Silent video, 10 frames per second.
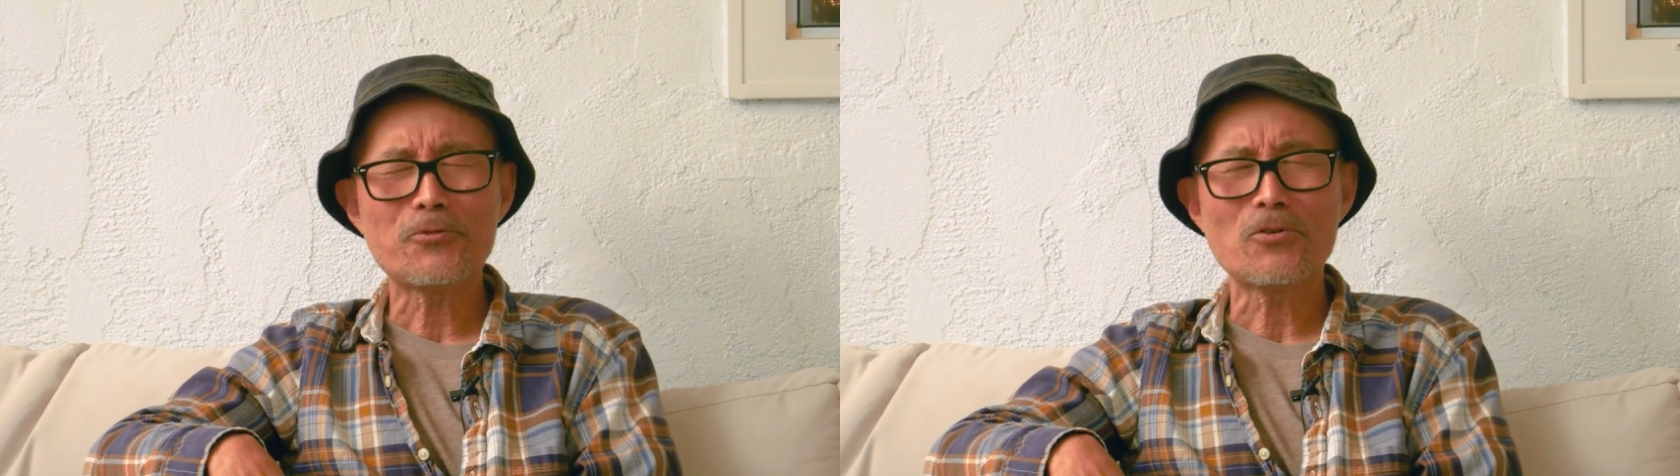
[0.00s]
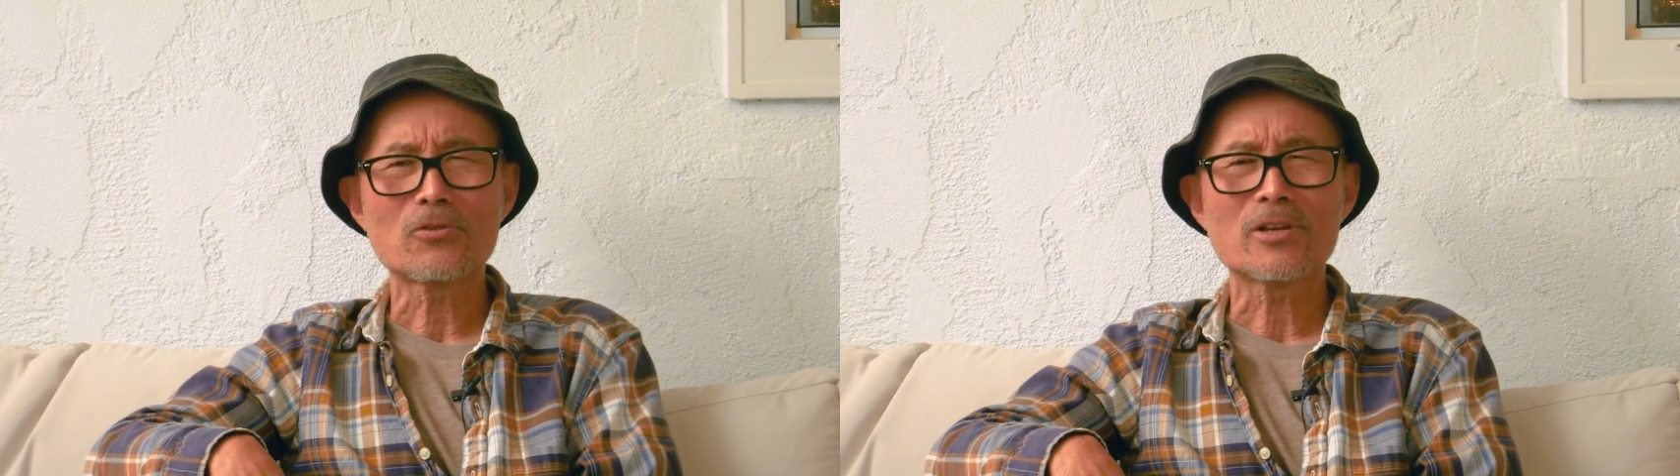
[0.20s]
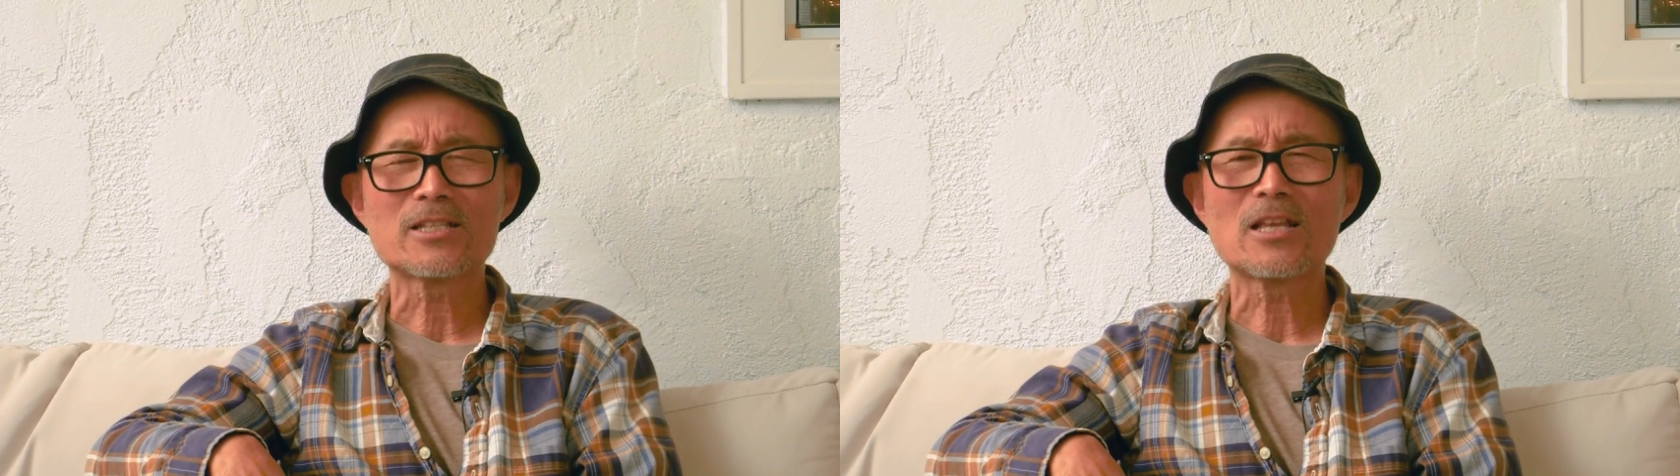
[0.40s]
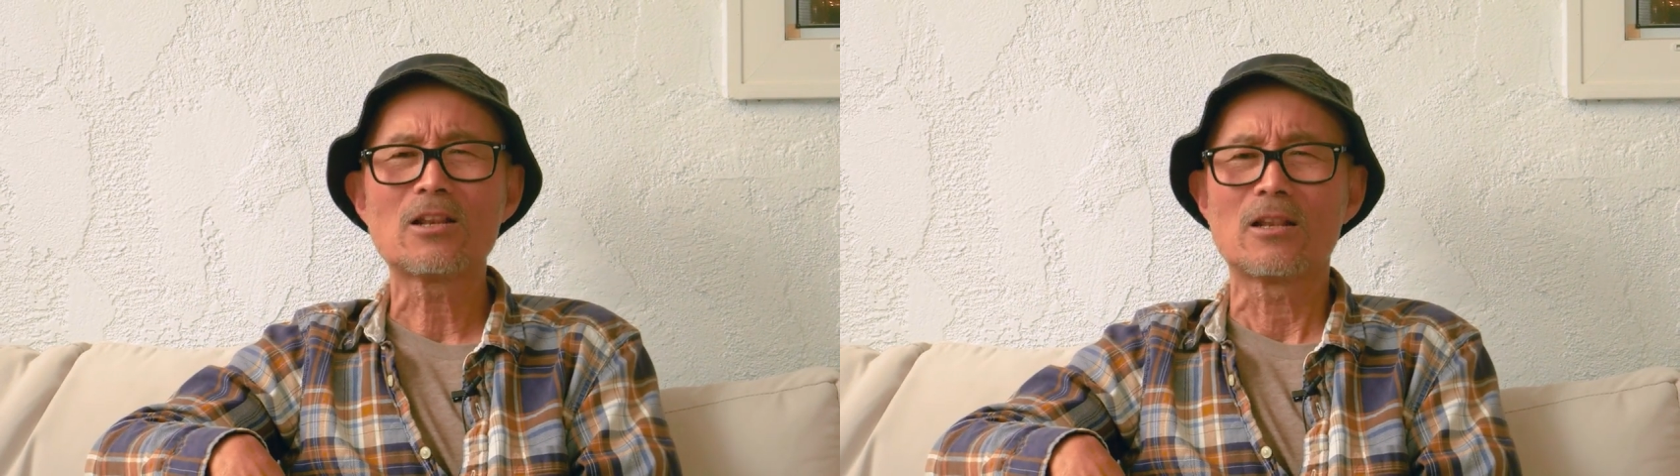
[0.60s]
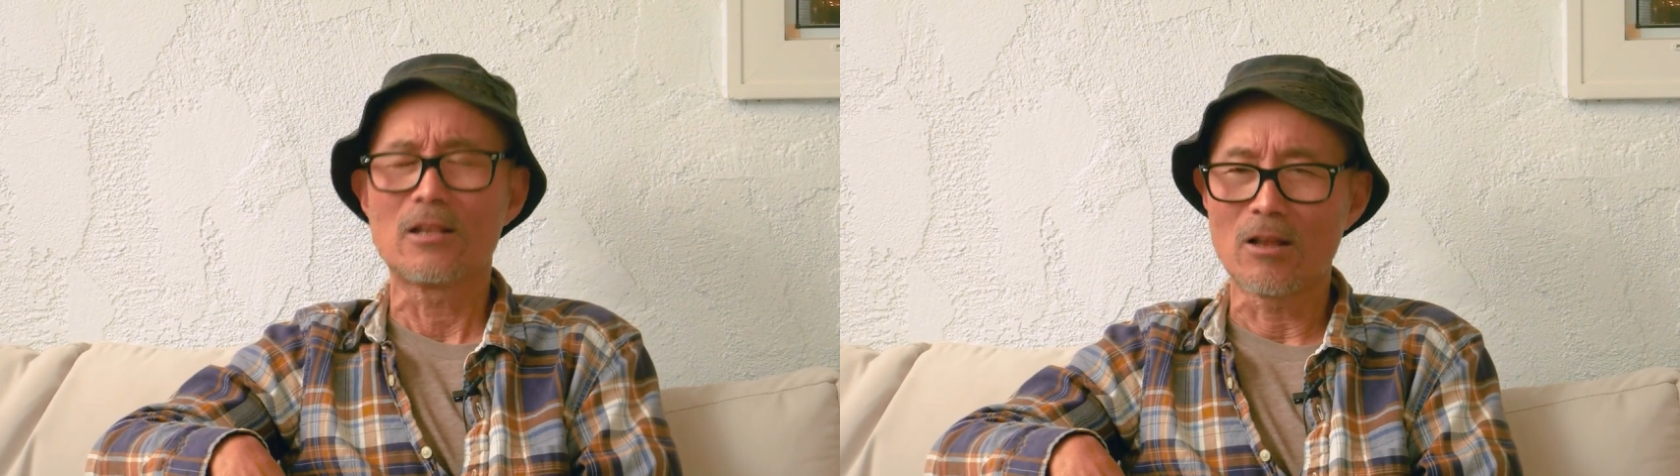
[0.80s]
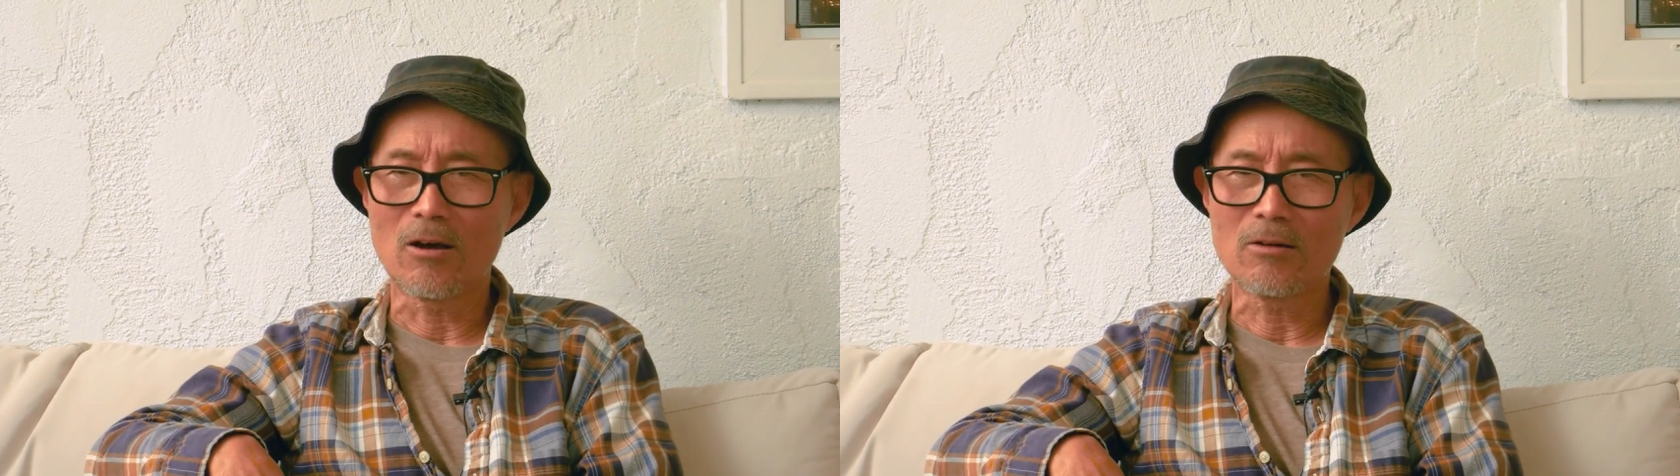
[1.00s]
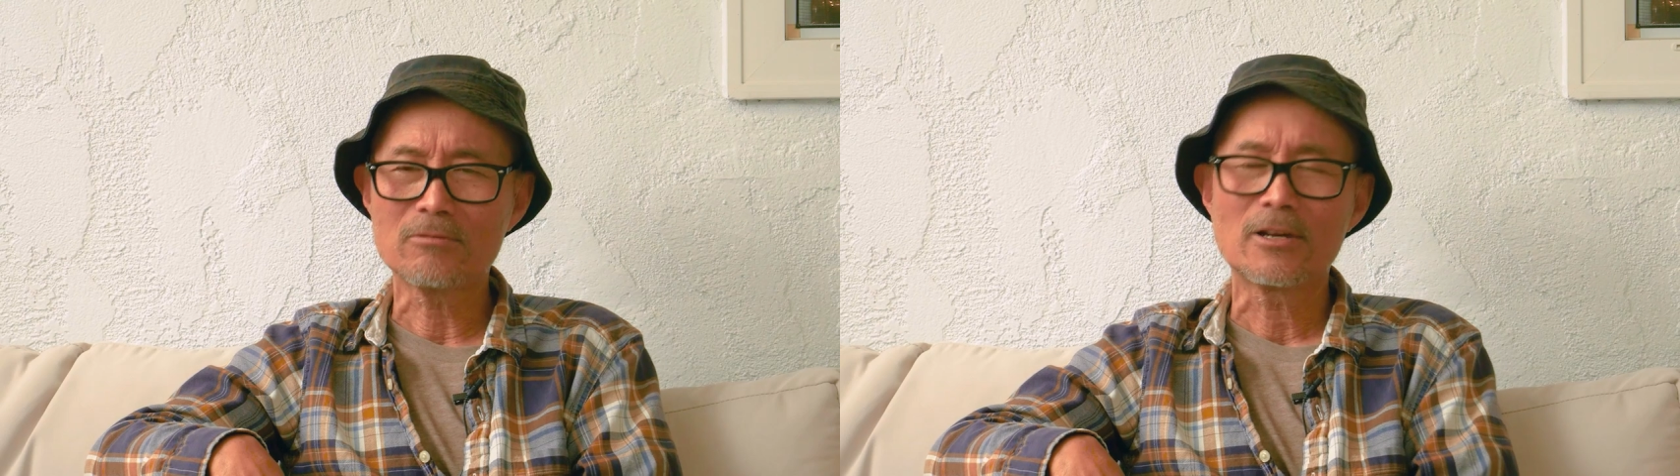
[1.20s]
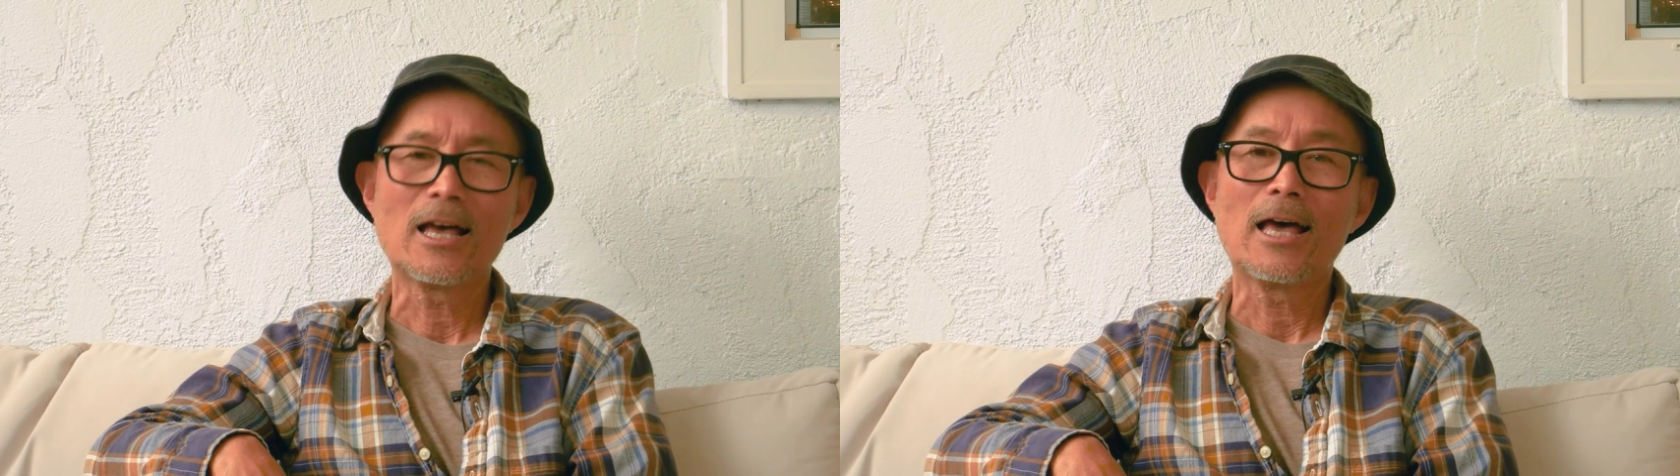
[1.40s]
note. I said, "Long,